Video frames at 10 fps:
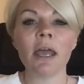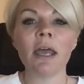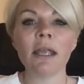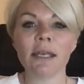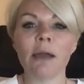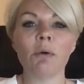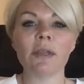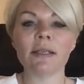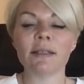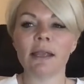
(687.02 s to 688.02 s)
Now what
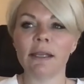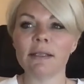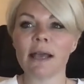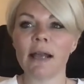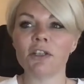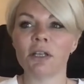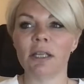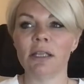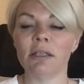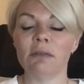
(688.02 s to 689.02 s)
they're saying is
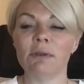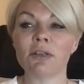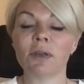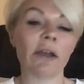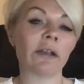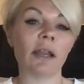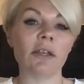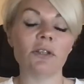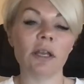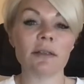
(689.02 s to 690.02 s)
actually the rental
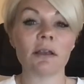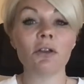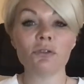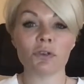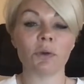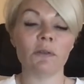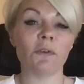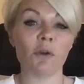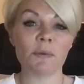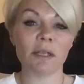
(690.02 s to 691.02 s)
calculation is
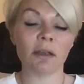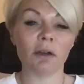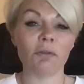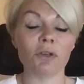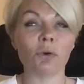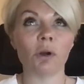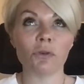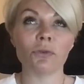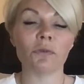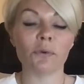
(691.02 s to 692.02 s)
125% coverage or
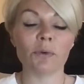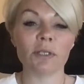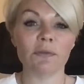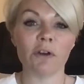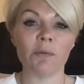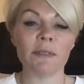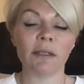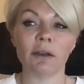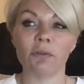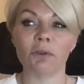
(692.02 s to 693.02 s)
145%
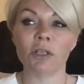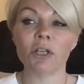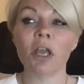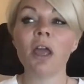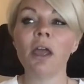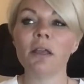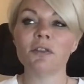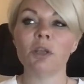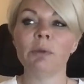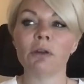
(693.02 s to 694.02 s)
coverage,
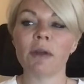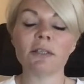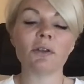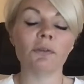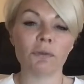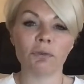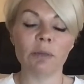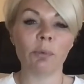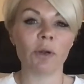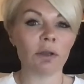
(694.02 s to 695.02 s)
assuming a rate of
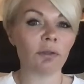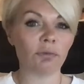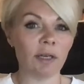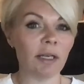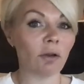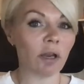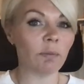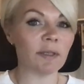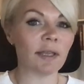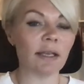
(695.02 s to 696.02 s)

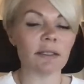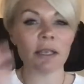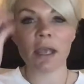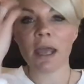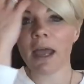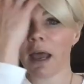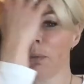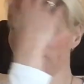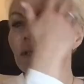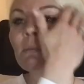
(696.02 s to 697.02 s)
3.39%. And
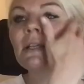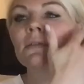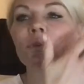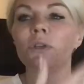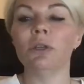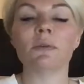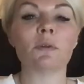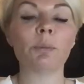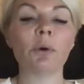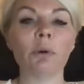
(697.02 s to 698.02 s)
what this means for you as a
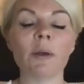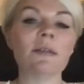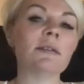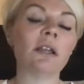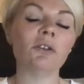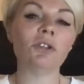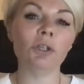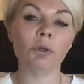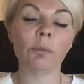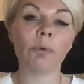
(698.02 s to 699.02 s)
borrower is essentially you
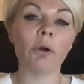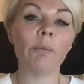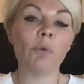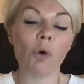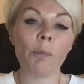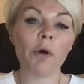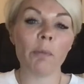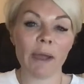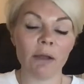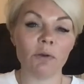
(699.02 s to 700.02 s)
can borrow more per
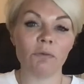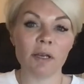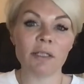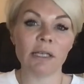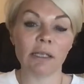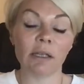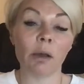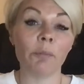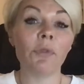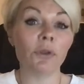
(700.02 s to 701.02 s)
pound of rental
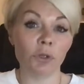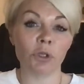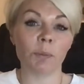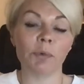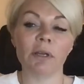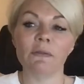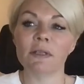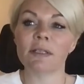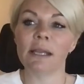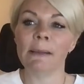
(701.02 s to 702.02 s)
income than you could previously.